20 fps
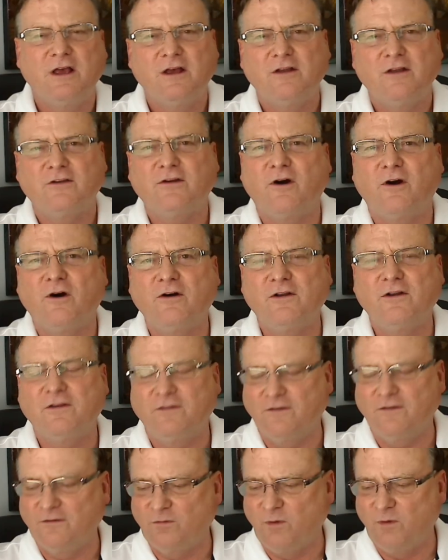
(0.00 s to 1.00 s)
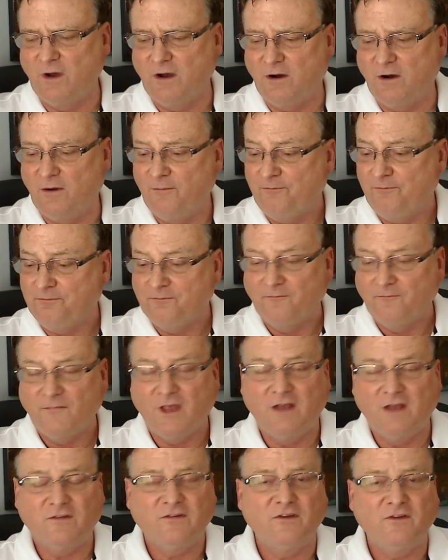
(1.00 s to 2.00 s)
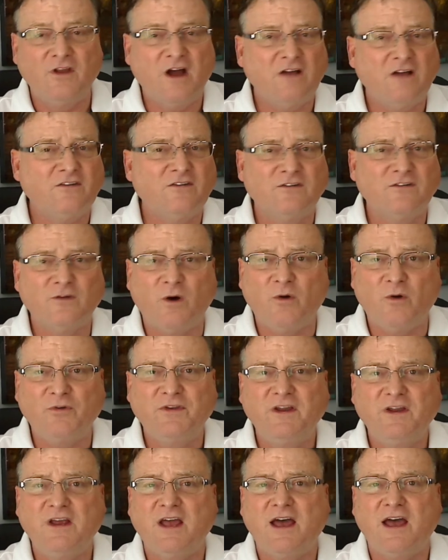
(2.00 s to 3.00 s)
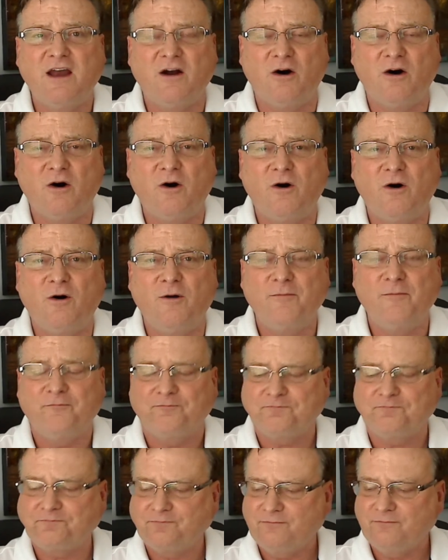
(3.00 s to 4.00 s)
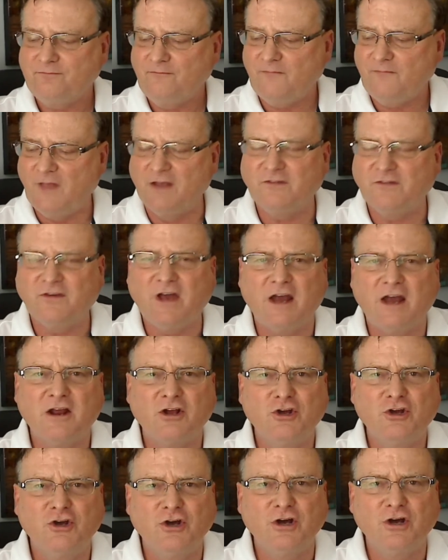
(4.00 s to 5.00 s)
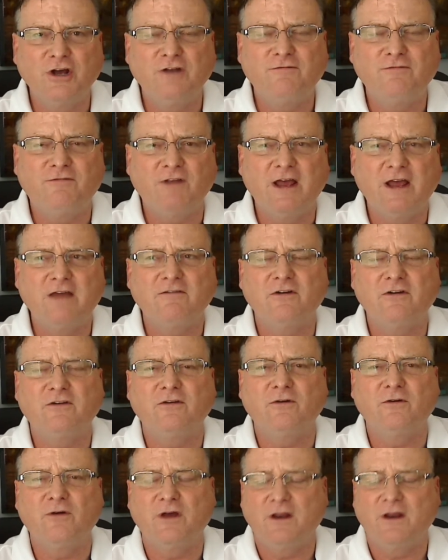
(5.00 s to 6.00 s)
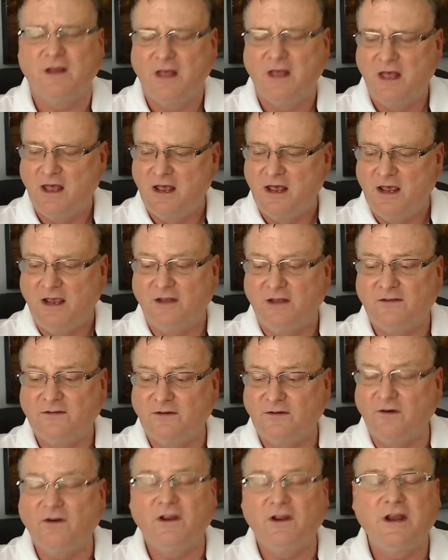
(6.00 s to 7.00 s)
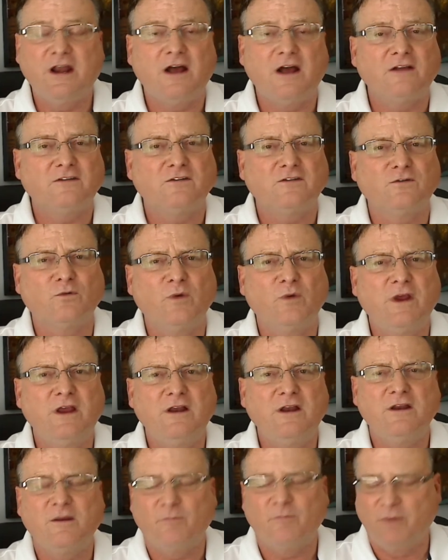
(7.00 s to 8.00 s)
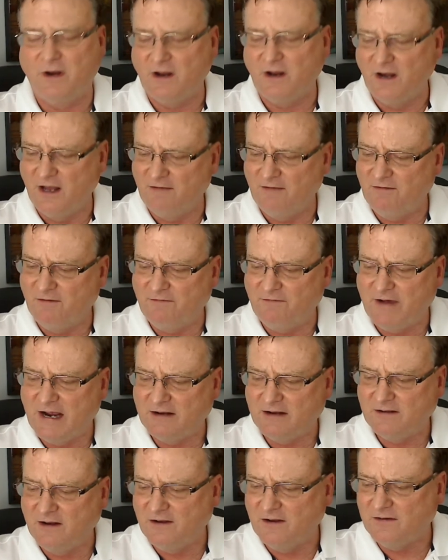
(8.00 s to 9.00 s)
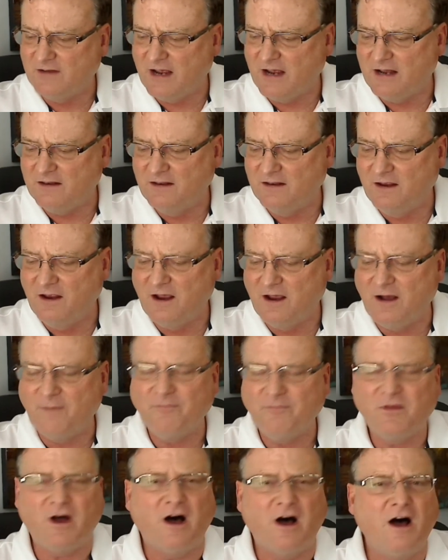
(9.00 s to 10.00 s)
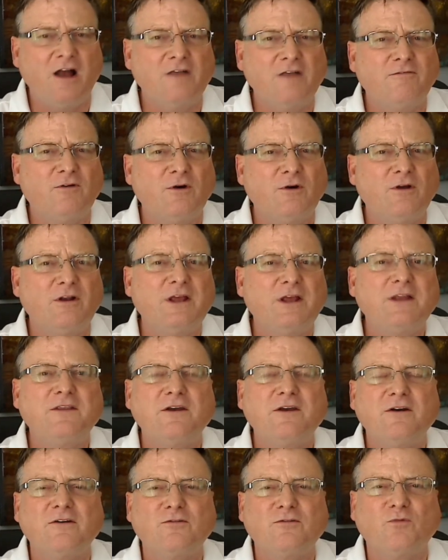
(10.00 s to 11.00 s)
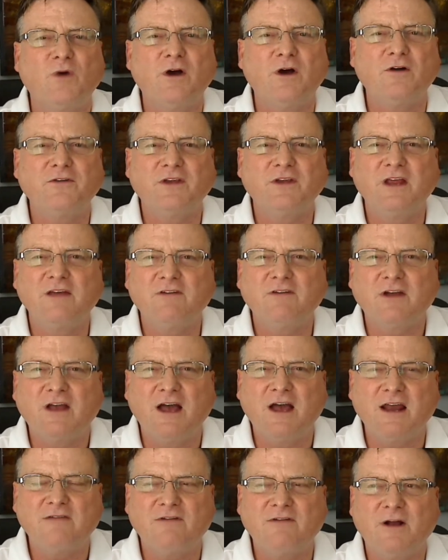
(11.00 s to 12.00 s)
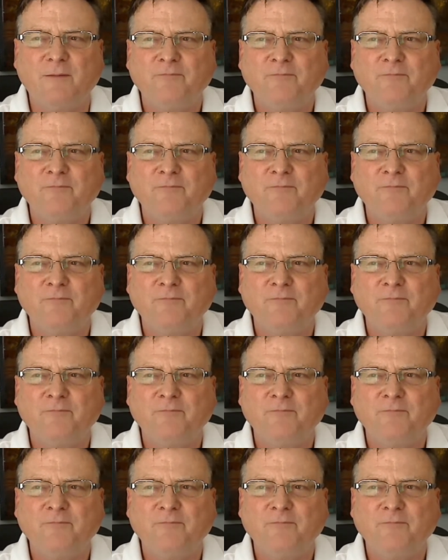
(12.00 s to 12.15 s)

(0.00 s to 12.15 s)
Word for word: tartness as well. It's not salty at all. It's got a good flavor to it. It's certainly not sweet, but I love the fact that it's got the olive oil in there as well to give it kind of a